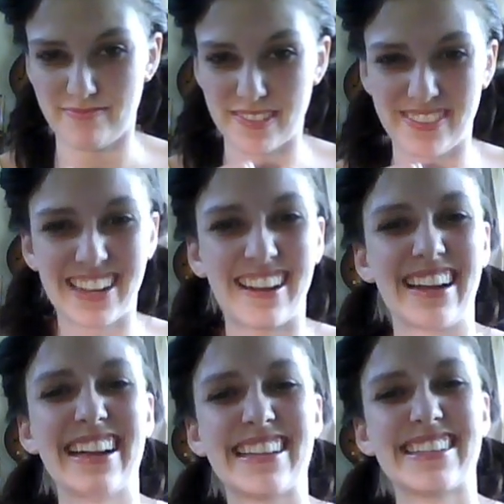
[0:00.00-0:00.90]
my
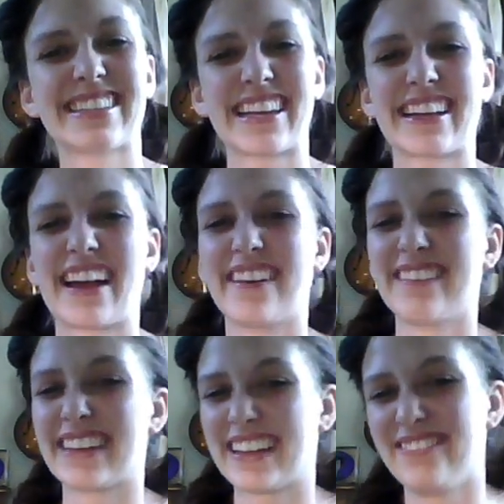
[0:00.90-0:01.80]
heart is just like,
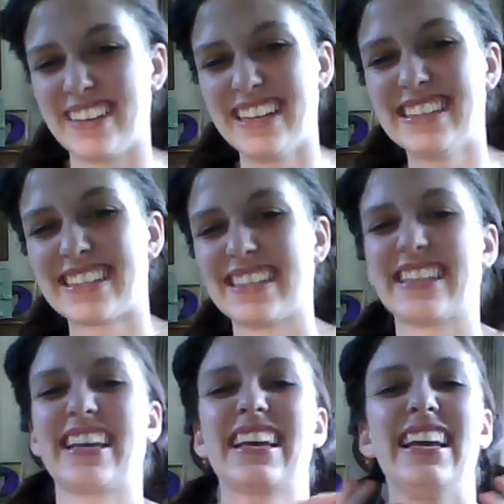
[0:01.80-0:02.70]
when I beat it,
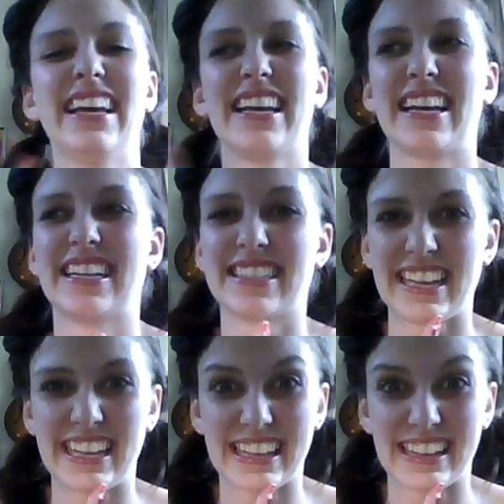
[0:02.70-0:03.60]
like, it's
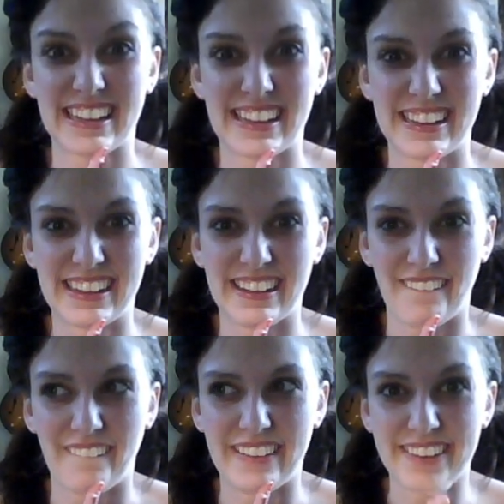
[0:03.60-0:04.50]
like
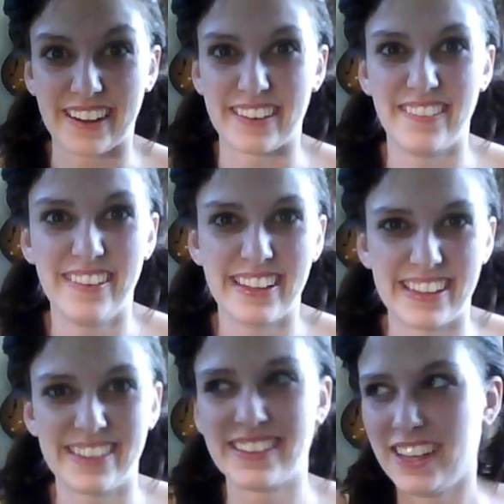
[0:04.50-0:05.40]
incredible.
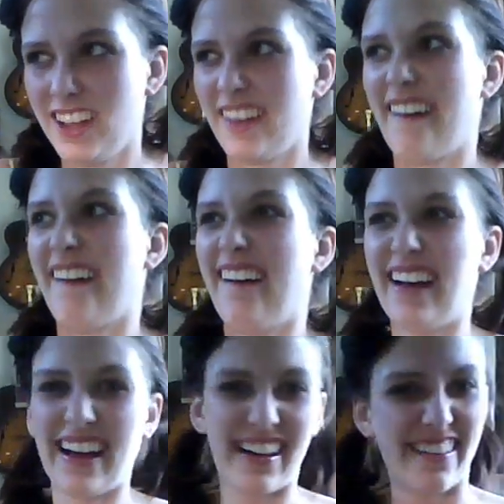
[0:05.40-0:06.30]
It's
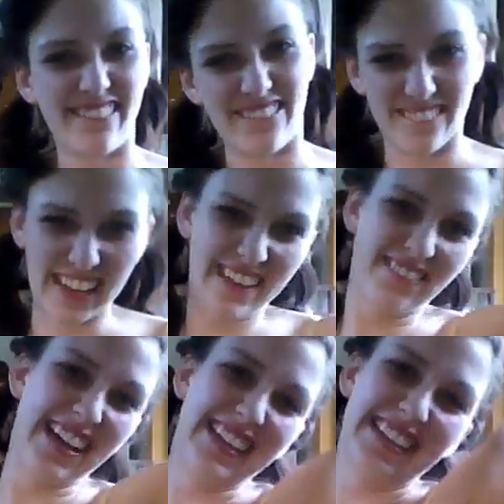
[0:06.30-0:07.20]

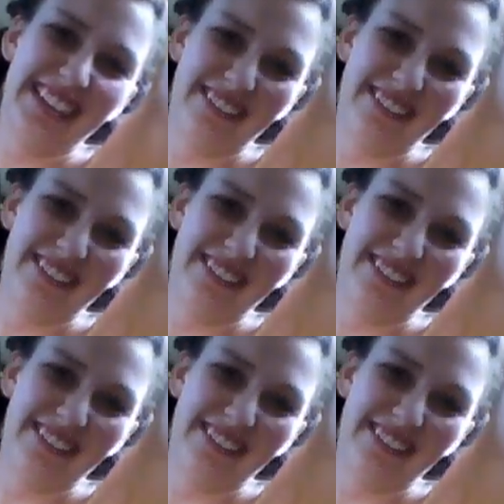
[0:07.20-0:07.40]
amazing.